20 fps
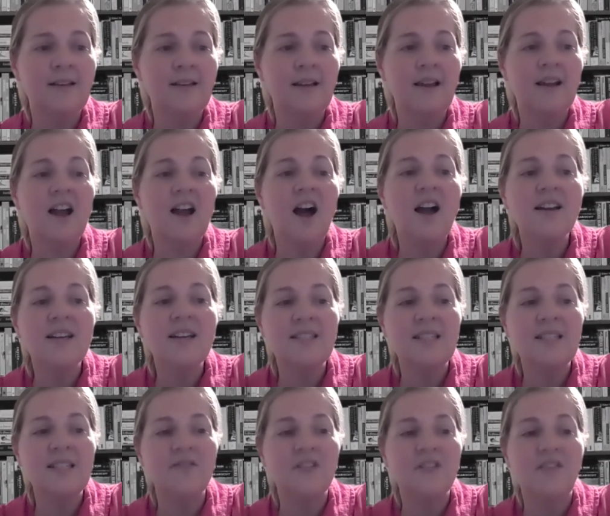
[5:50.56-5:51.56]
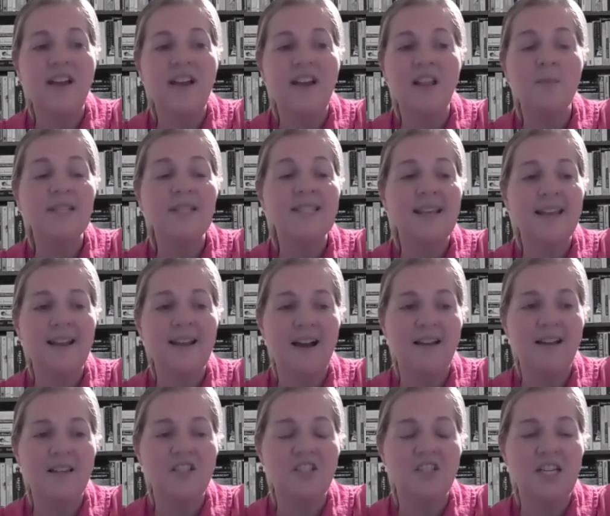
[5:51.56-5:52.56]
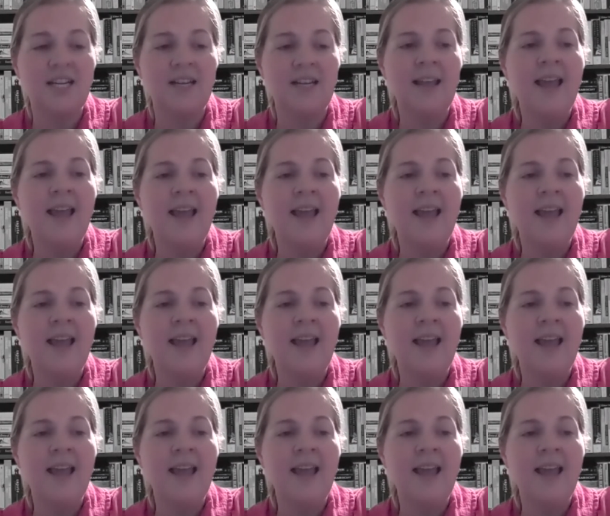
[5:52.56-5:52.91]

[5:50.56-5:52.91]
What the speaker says: cognitive development psychology,